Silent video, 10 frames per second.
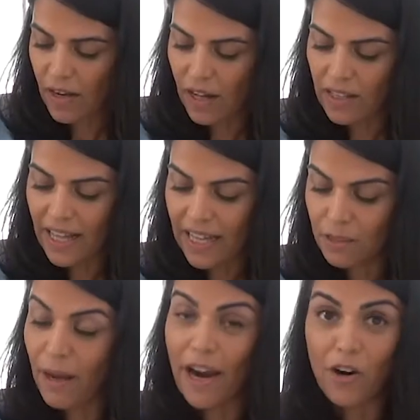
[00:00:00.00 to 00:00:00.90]
I'll add
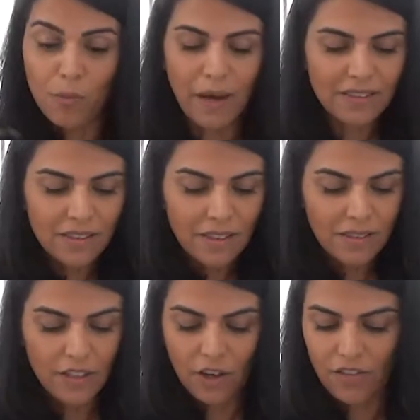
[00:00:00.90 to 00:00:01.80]
my aromatics.
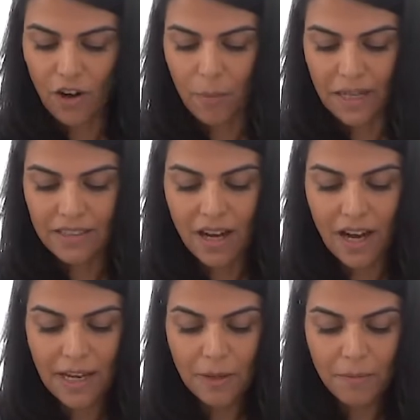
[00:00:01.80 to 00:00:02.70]
Here I've got my
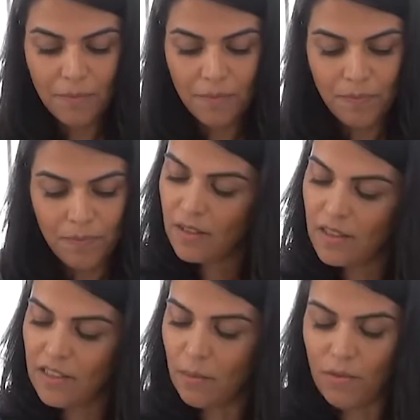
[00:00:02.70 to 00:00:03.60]
thyme,
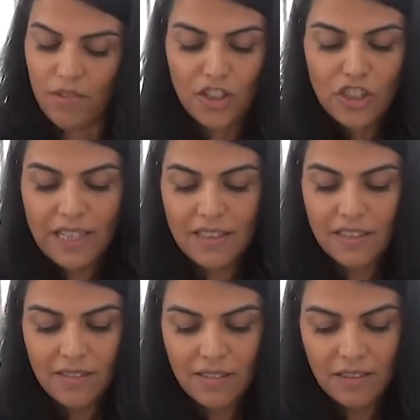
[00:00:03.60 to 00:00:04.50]
some of the
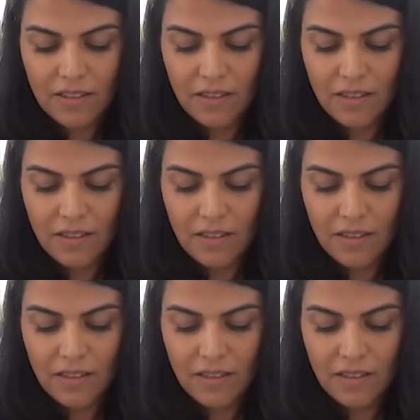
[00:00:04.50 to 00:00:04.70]
shallots,